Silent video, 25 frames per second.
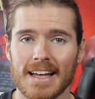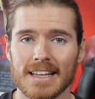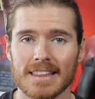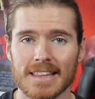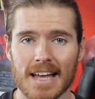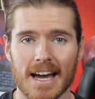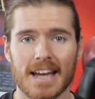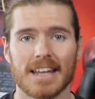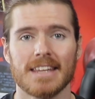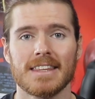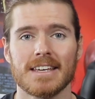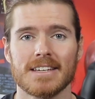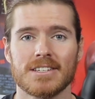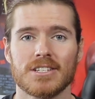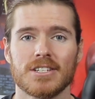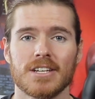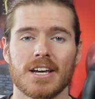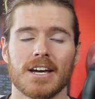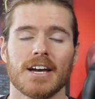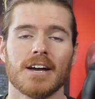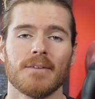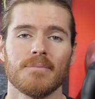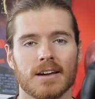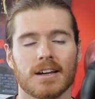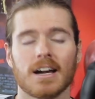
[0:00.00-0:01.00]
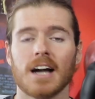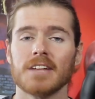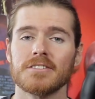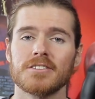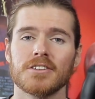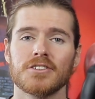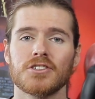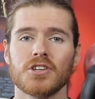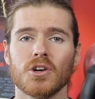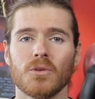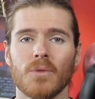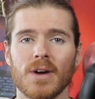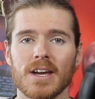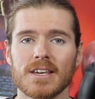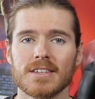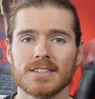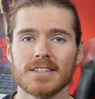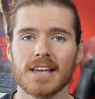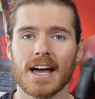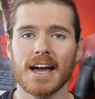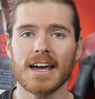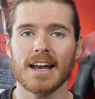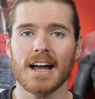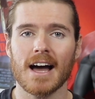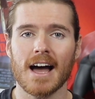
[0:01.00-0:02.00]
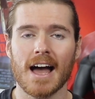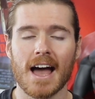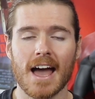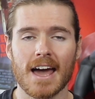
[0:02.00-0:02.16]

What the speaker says: later this year. Cut to 2 weeks later,